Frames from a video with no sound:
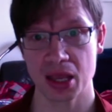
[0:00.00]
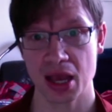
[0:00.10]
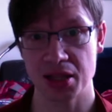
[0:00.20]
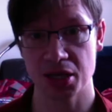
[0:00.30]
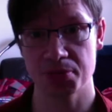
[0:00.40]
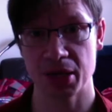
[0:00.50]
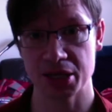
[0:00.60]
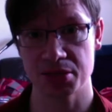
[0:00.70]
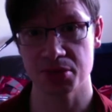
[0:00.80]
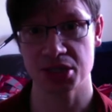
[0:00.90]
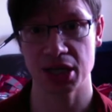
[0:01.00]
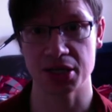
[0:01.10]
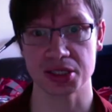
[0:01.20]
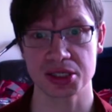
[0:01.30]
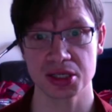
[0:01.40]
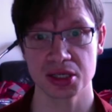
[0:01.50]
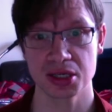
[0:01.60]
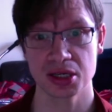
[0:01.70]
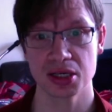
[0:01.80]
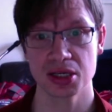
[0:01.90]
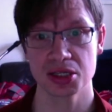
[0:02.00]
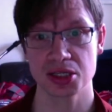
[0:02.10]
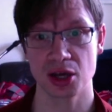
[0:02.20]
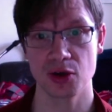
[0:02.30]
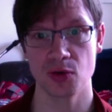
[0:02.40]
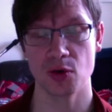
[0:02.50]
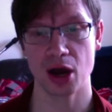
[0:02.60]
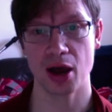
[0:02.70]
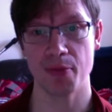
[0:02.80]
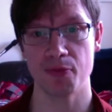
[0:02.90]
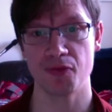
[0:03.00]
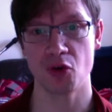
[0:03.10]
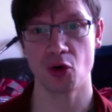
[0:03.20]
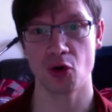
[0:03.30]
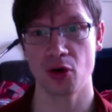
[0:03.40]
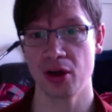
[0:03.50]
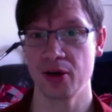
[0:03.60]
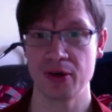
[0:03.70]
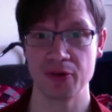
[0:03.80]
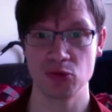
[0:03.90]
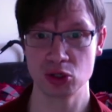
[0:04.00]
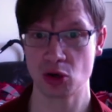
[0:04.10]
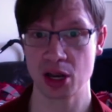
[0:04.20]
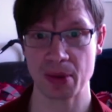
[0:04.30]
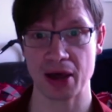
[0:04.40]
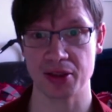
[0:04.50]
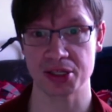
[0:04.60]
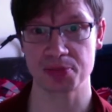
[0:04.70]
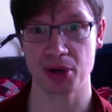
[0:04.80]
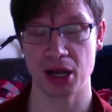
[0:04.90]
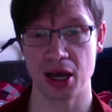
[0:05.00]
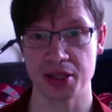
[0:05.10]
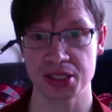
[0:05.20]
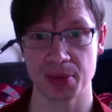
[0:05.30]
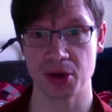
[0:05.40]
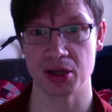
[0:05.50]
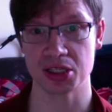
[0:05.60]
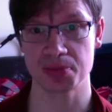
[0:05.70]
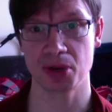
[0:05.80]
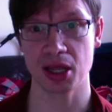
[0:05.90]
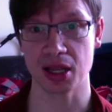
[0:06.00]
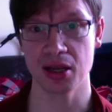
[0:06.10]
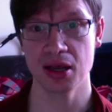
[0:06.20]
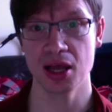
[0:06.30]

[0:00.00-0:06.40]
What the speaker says: it does make some sense. So if we're talking about the stomach and the spleen,